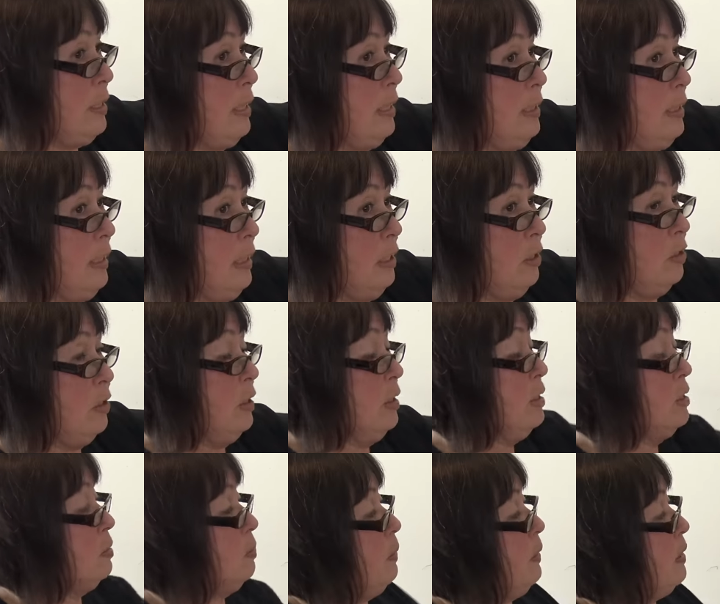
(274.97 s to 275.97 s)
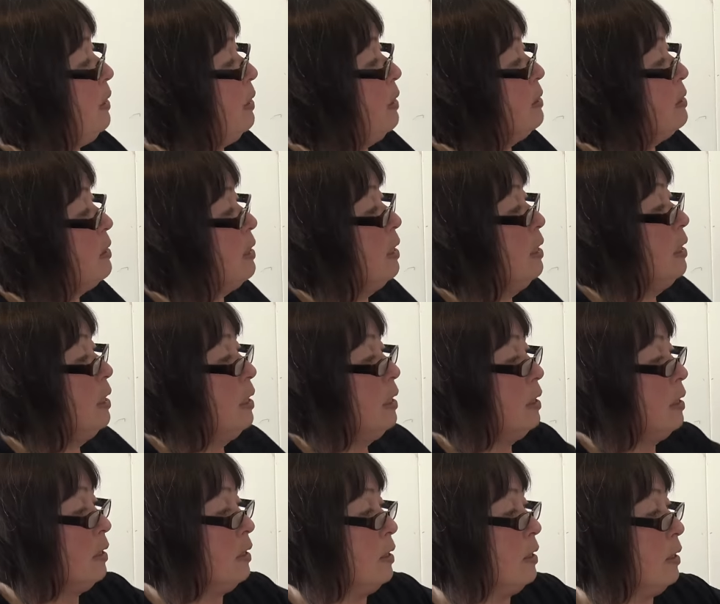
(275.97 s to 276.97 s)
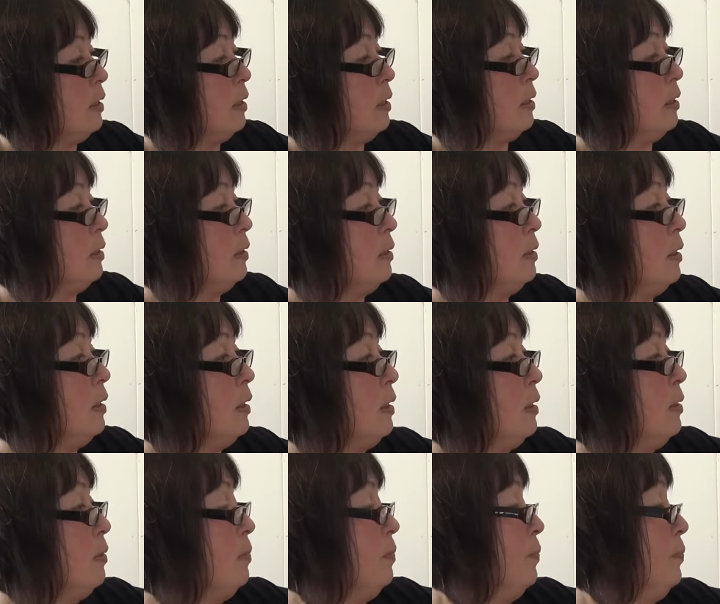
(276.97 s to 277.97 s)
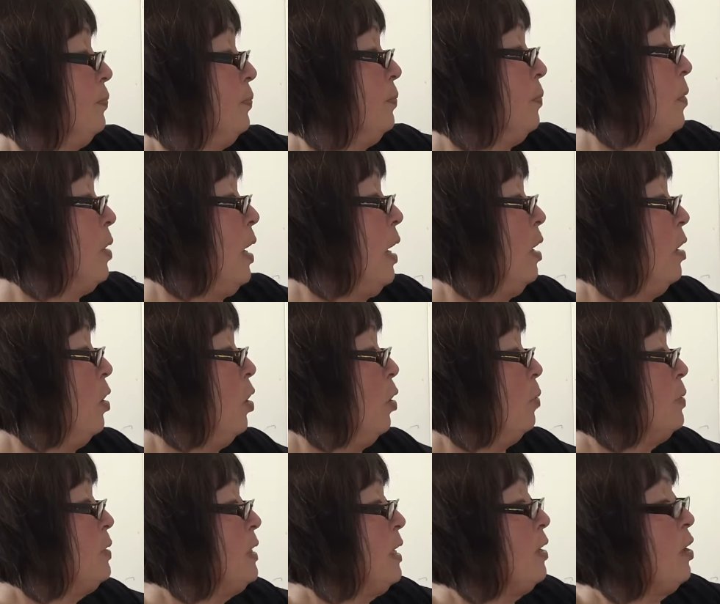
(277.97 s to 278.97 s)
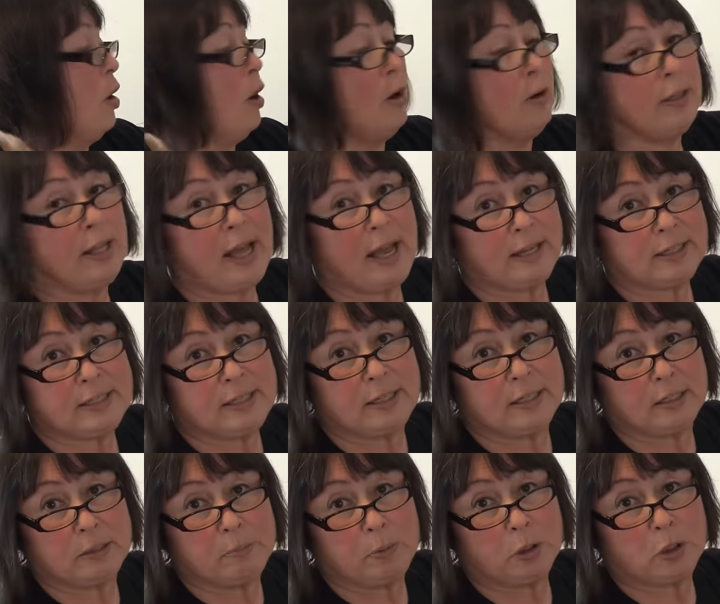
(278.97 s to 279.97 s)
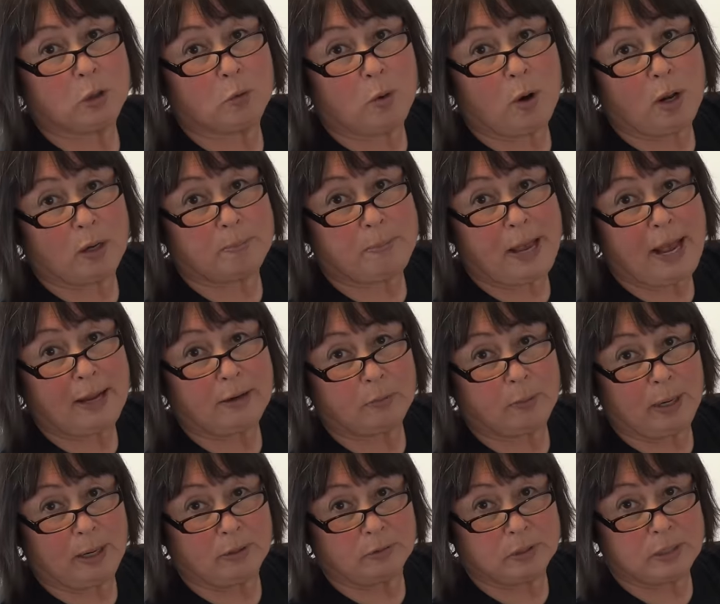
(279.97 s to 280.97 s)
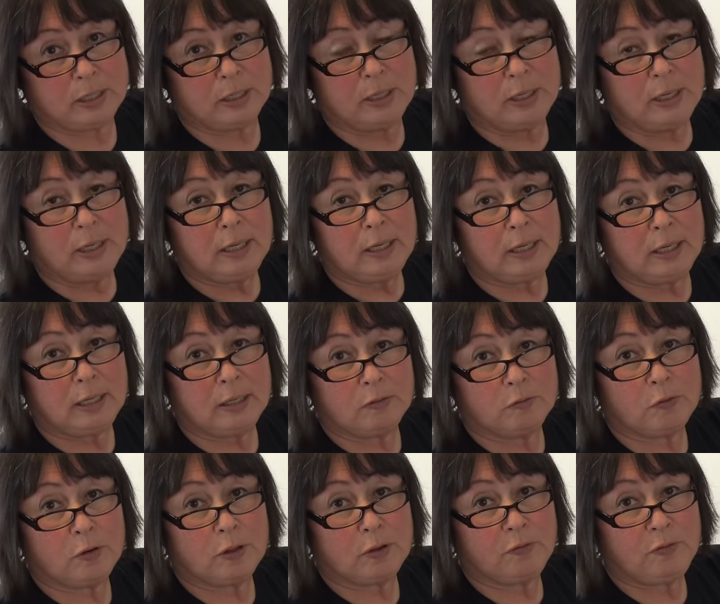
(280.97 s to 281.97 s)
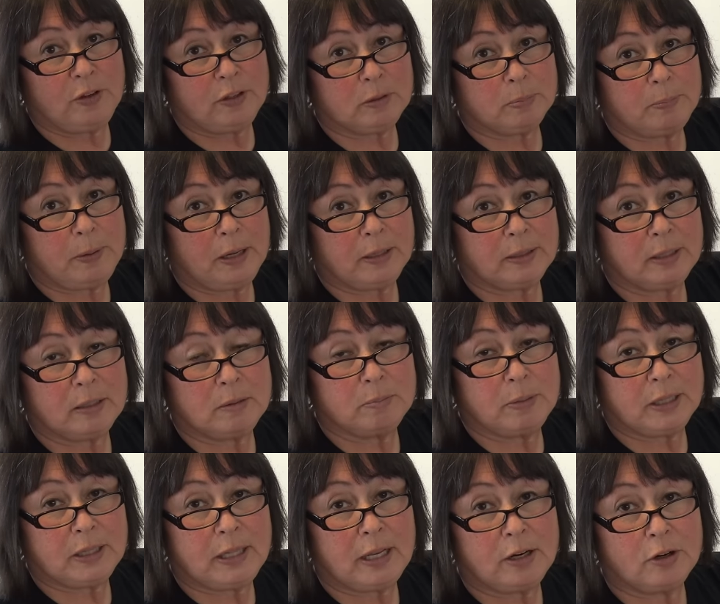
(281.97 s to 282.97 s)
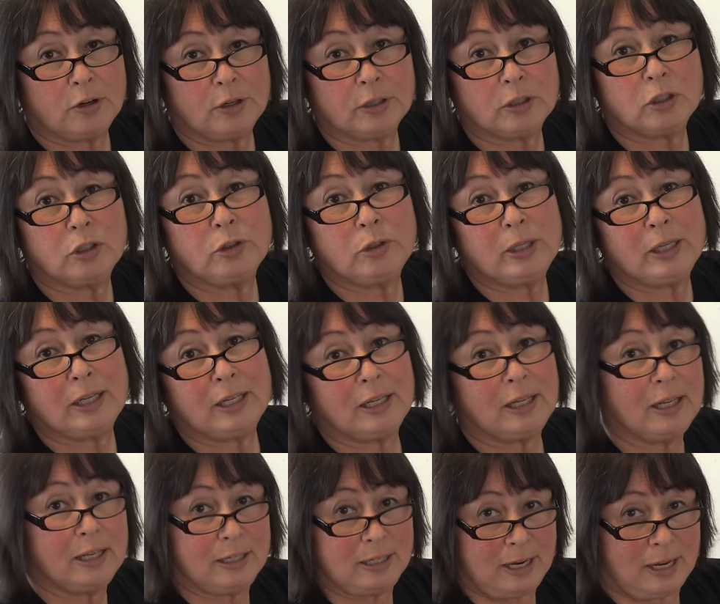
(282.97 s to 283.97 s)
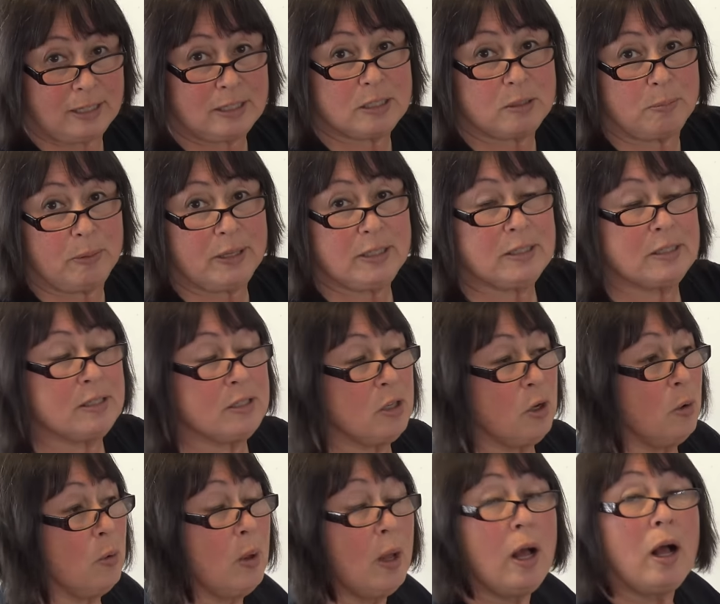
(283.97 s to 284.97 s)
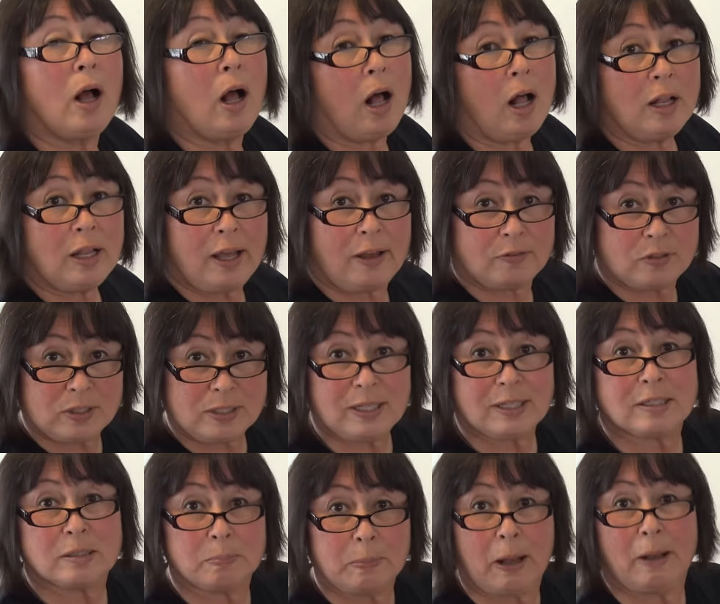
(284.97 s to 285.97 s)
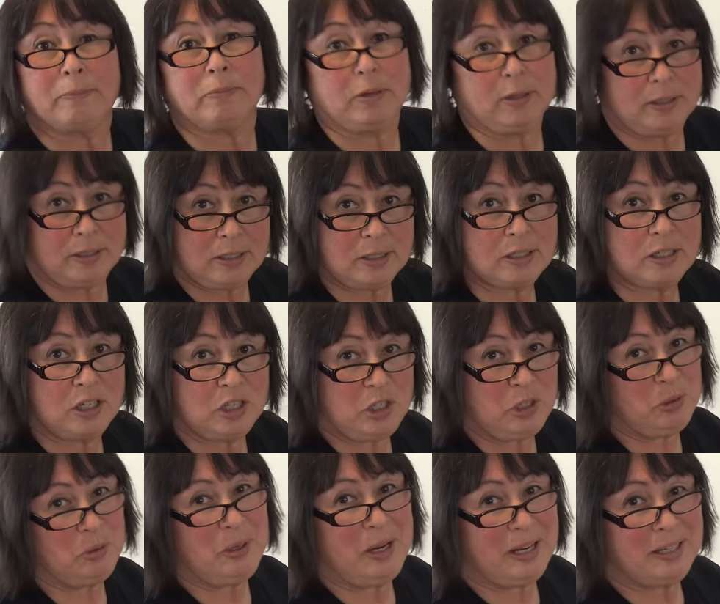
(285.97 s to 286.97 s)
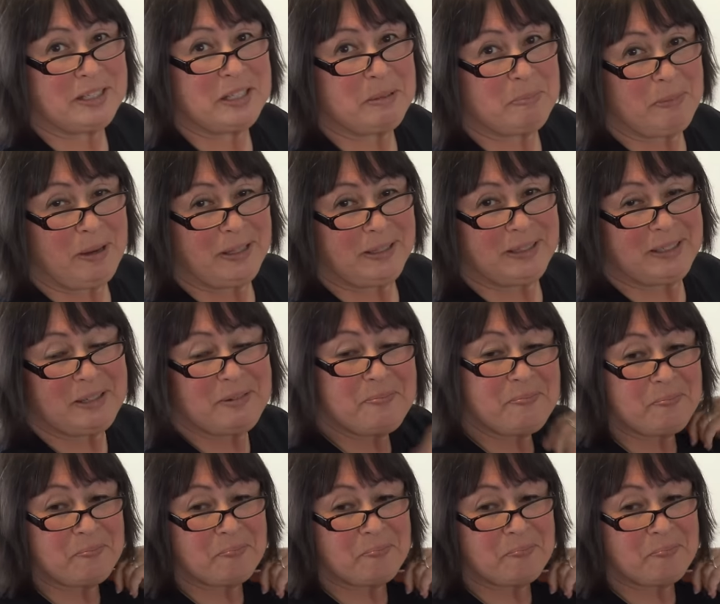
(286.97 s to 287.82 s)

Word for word: done here is because the um, Homestead Hearth accidentally put the wrong background in for the fifth pumpkin, but they are including it in next month. So I'll have six pumpkins to do next month.